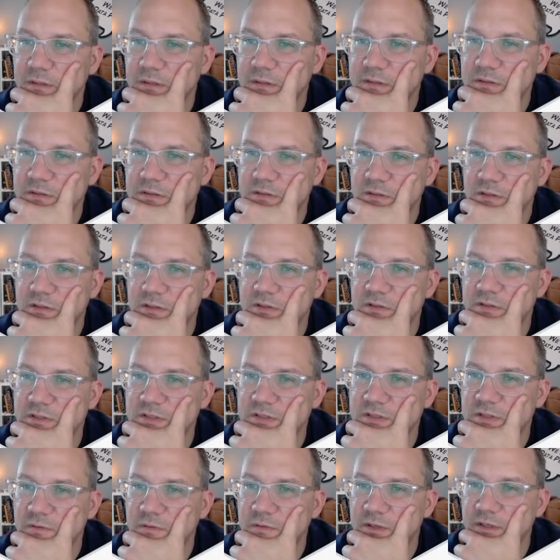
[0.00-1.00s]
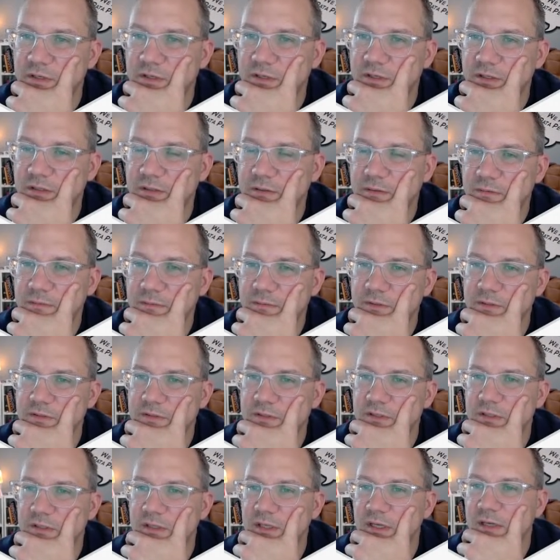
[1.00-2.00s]
so that you see you
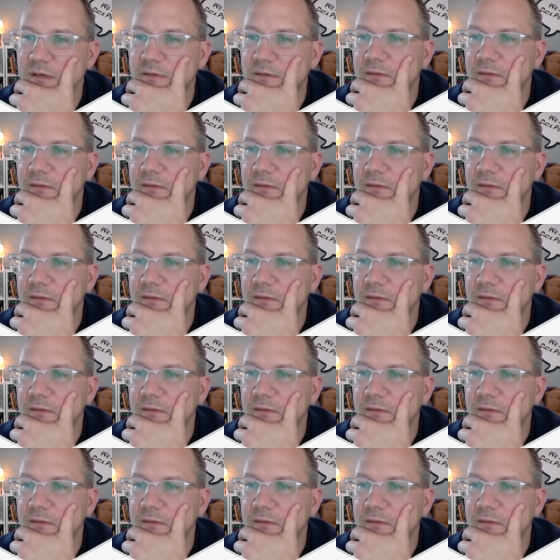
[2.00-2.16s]
see that,